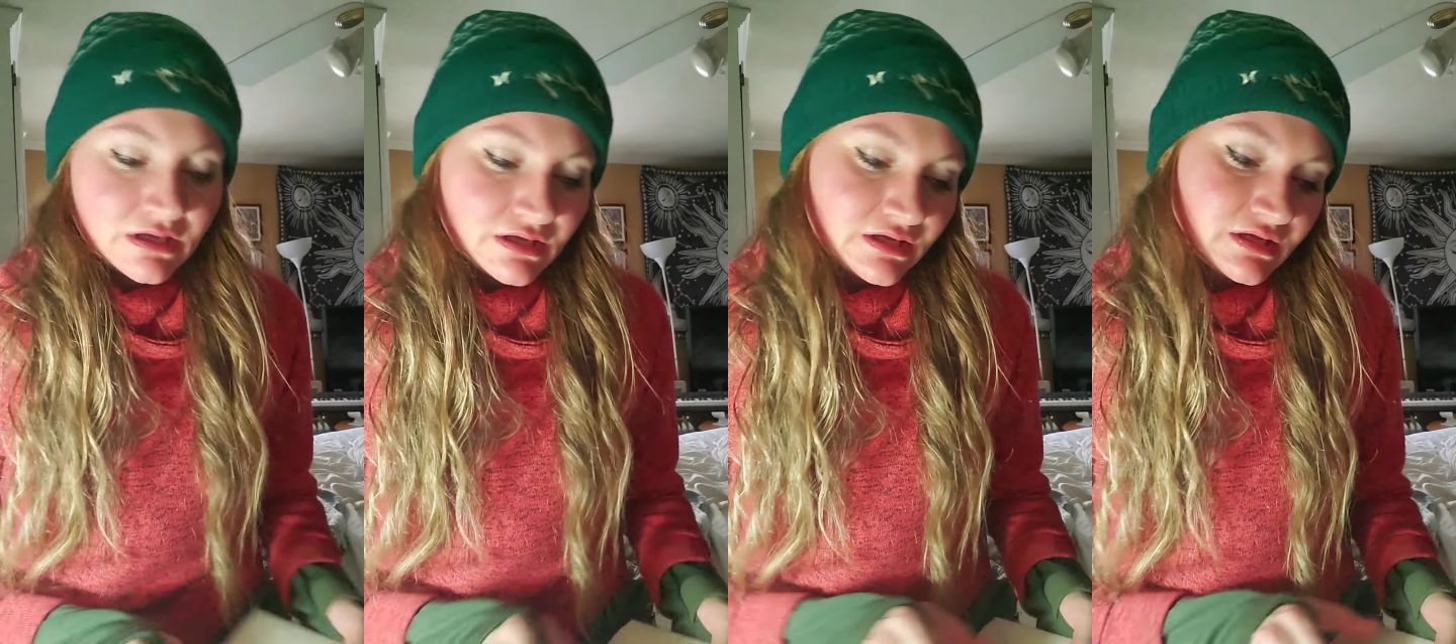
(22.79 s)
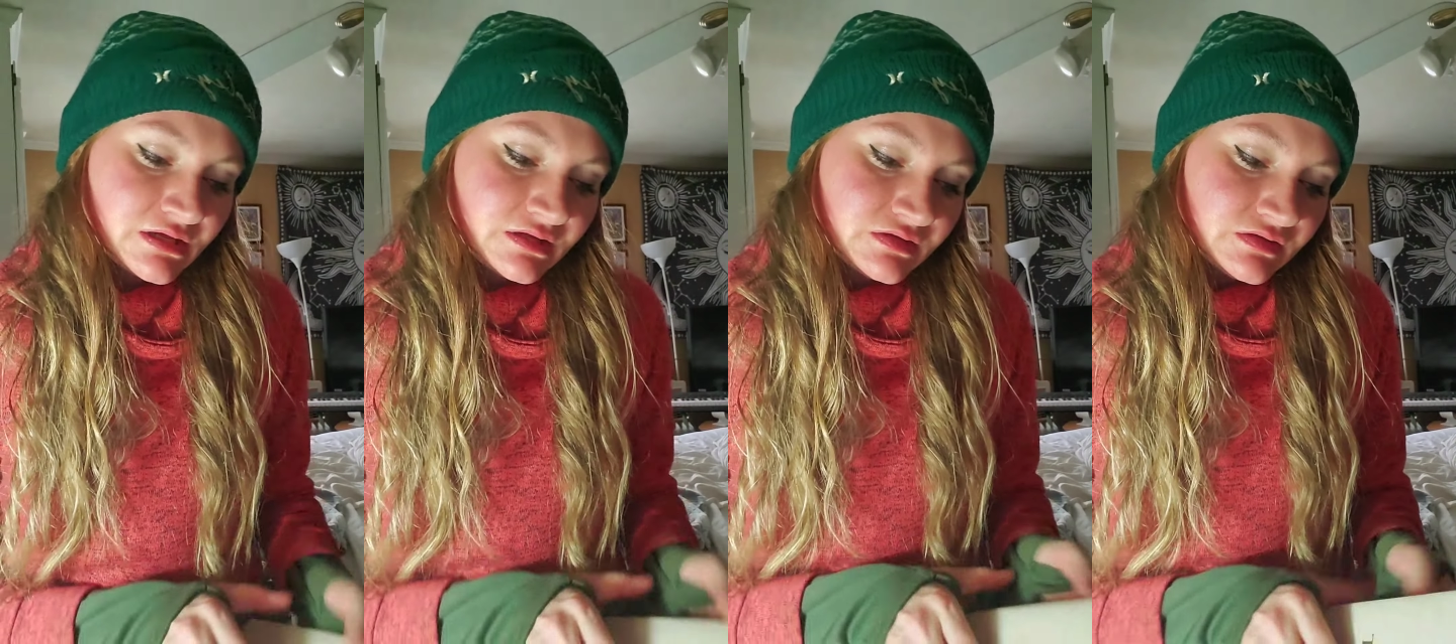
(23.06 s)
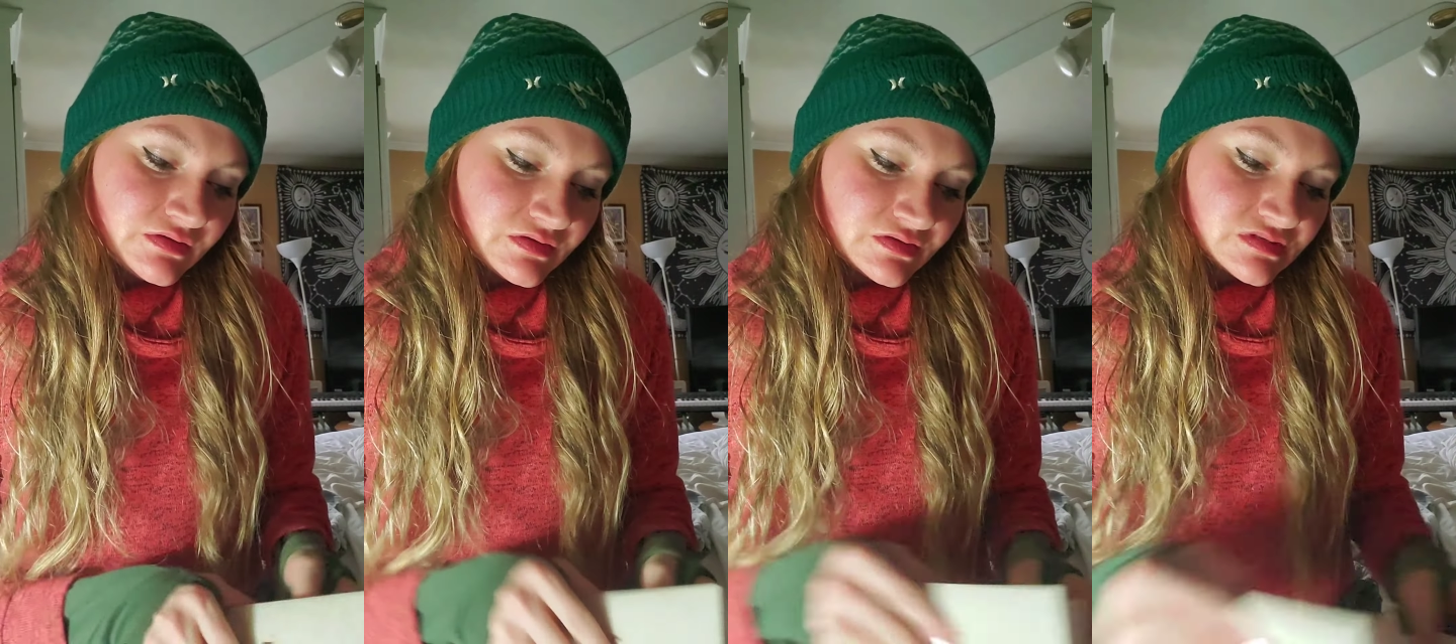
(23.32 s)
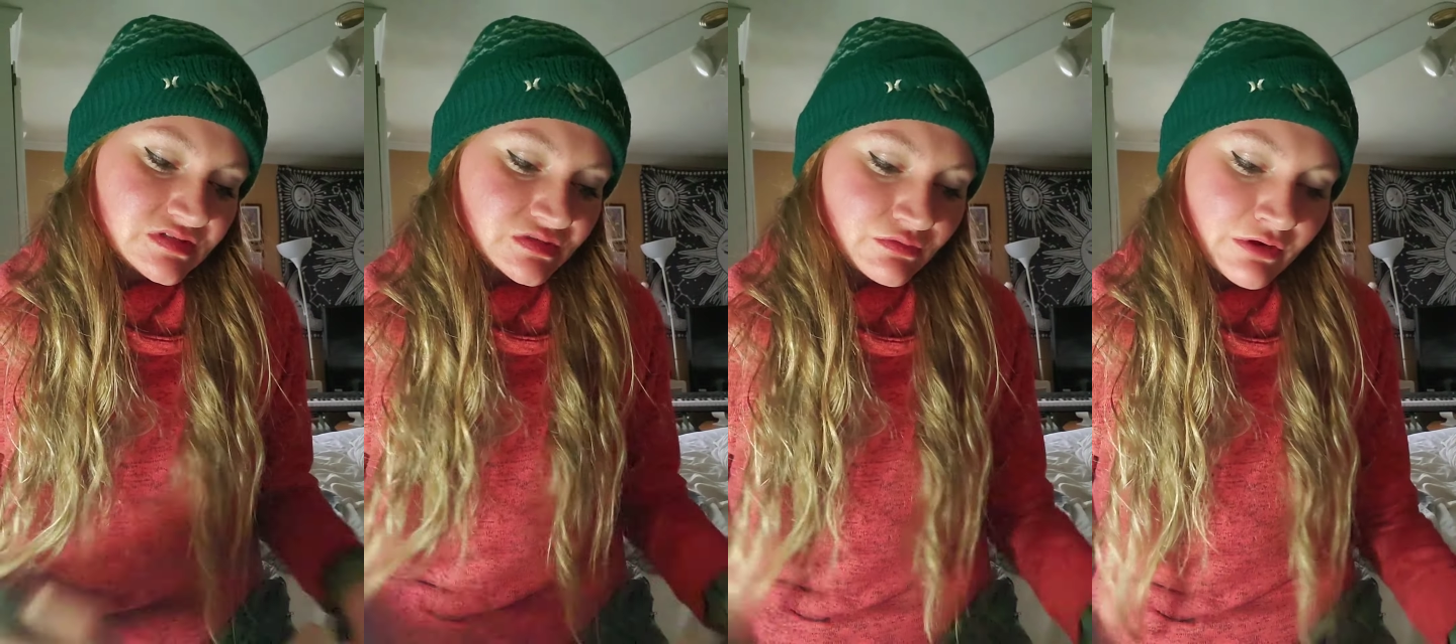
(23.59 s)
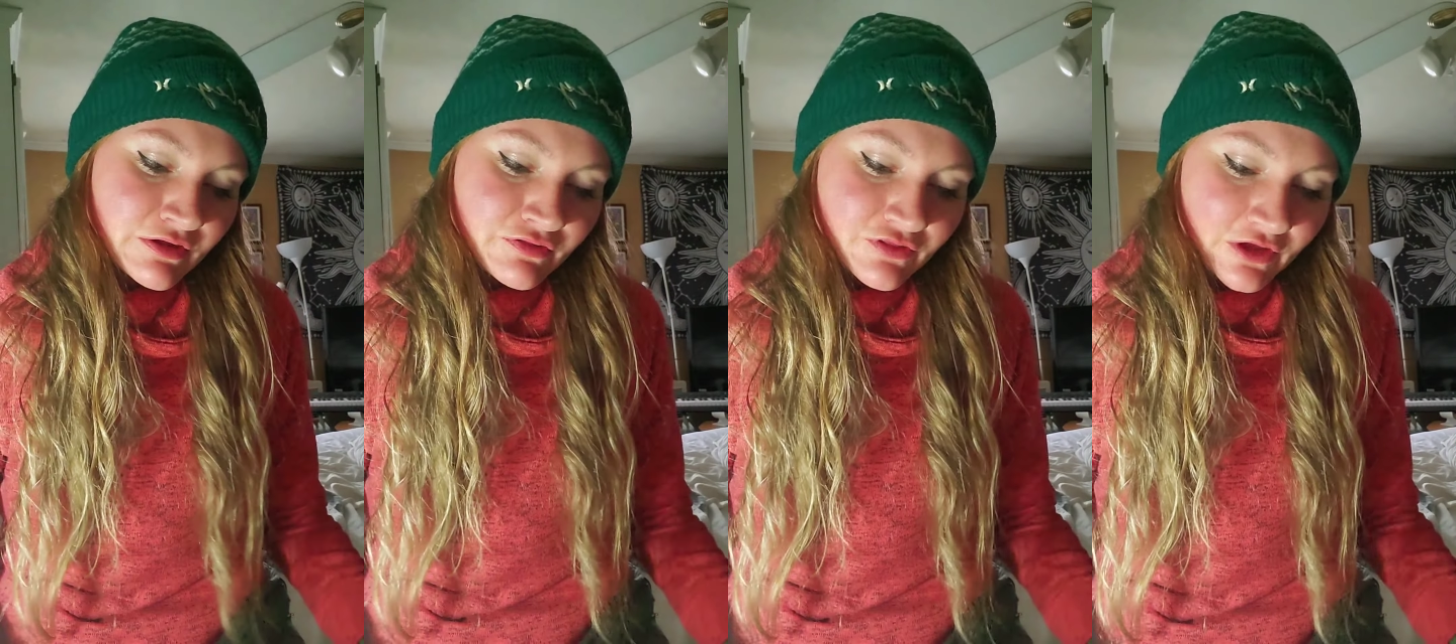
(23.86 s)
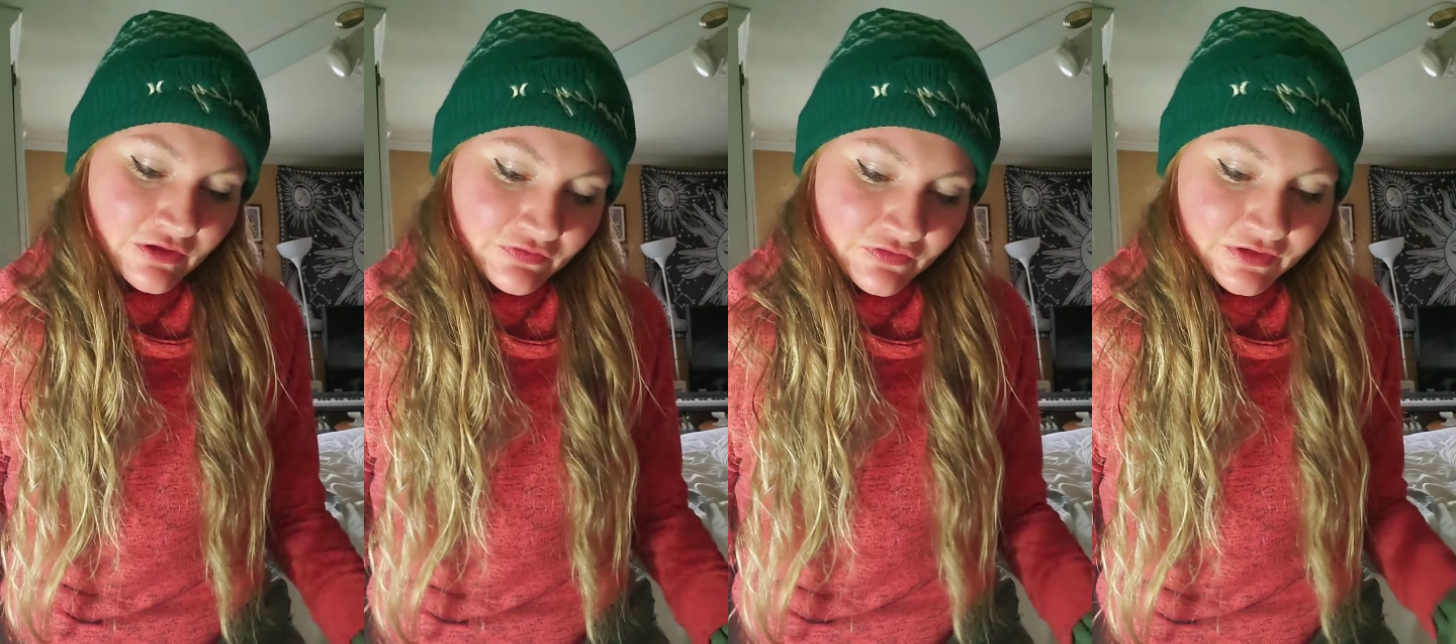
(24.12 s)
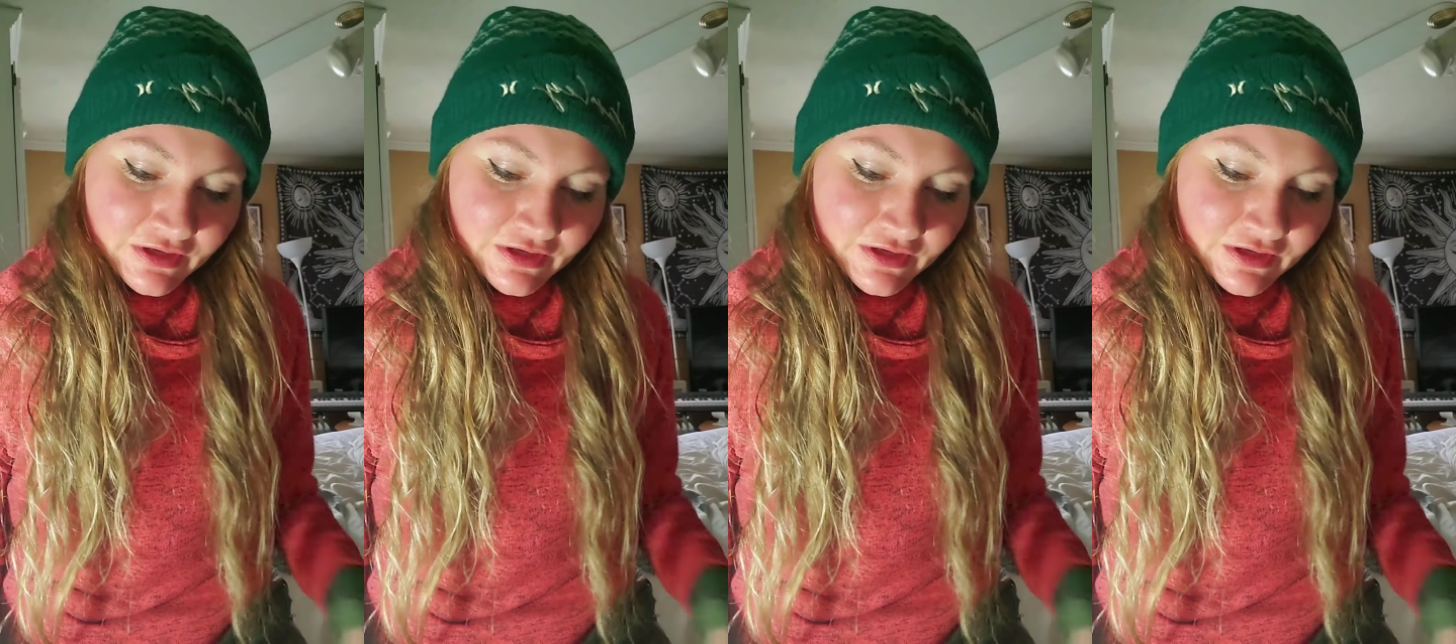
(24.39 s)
And so I thought